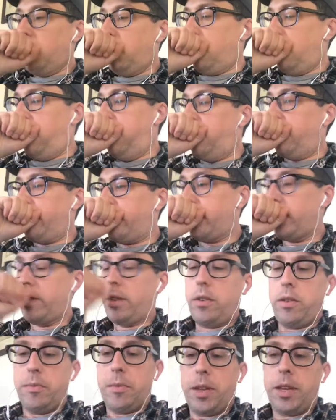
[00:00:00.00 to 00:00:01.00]

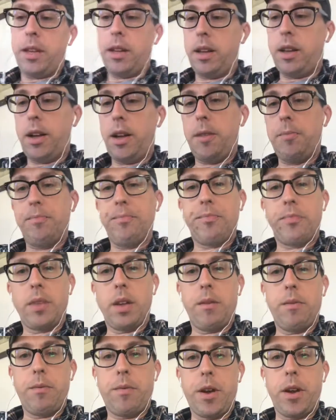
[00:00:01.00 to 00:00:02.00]
Excuse me, I'm
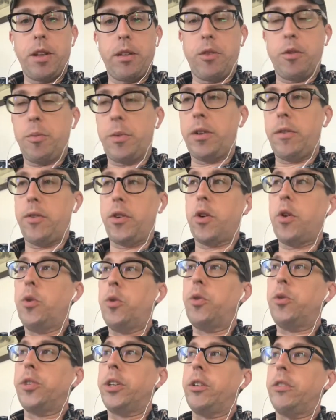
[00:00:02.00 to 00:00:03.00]
fighting a little bit of a
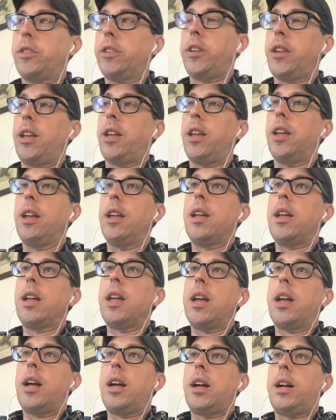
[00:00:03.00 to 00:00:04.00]
cold here today.
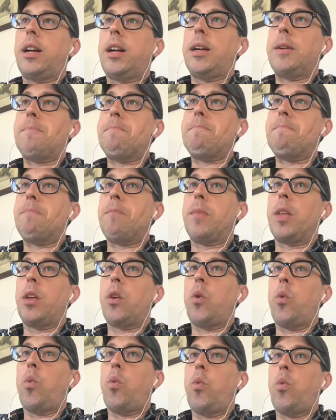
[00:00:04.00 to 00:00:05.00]

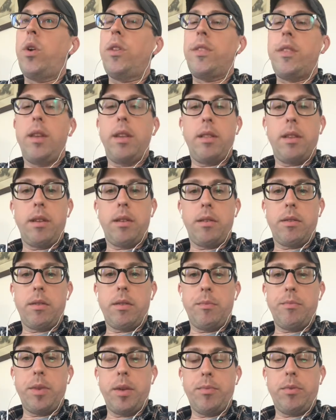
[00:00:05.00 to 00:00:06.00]
One thing that
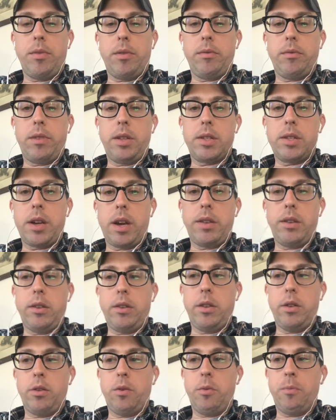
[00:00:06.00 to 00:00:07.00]
some people decide to
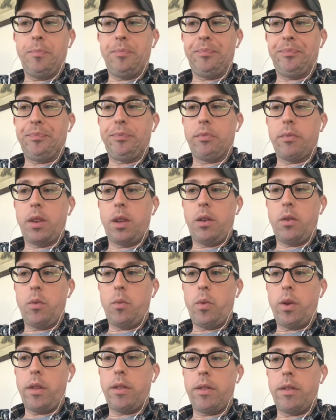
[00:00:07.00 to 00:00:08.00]
do
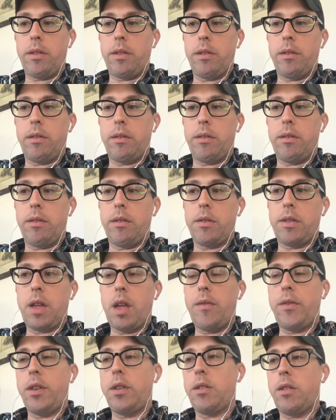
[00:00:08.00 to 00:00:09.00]
with the
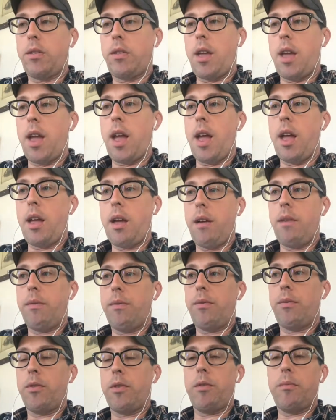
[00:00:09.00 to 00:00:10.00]
savings that they have
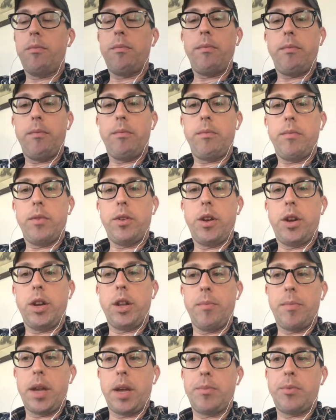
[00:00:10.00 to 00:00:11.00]
from
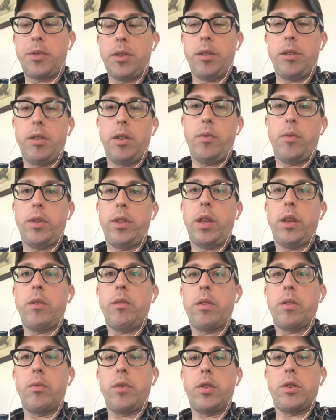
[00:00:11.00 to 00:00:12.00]
cutting back, particularly when they
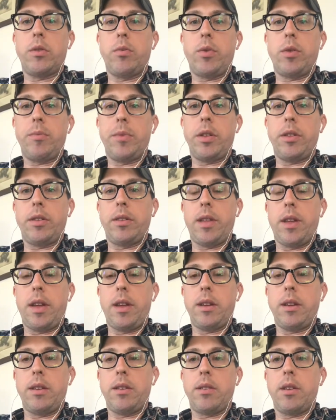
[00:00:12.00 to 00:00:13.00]
switch to 1 meal a
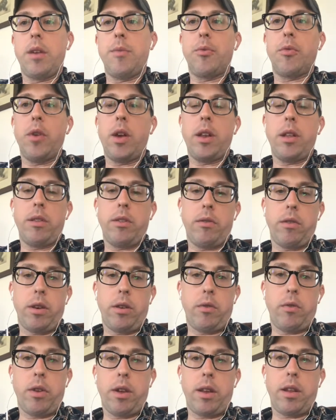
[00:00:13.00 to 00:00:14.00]
day, is upgrading their
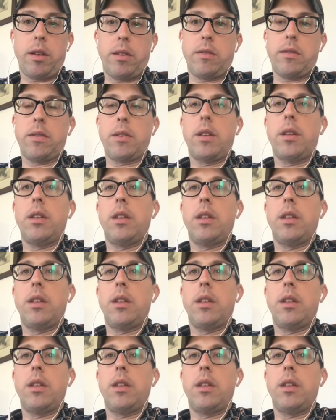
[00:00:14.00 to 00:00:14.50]
ingredients.